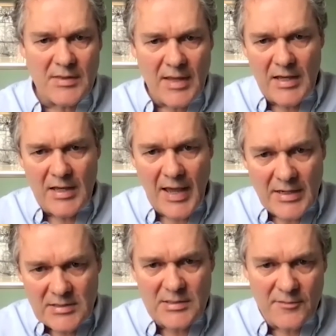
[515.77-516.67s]
they
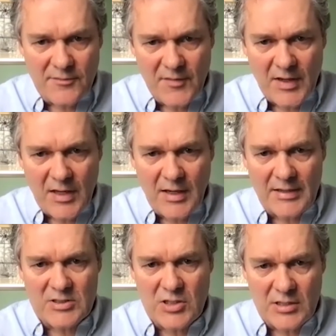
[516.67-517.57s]
enter the fig at
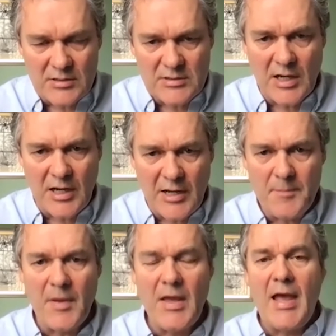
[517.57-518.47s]
a certain time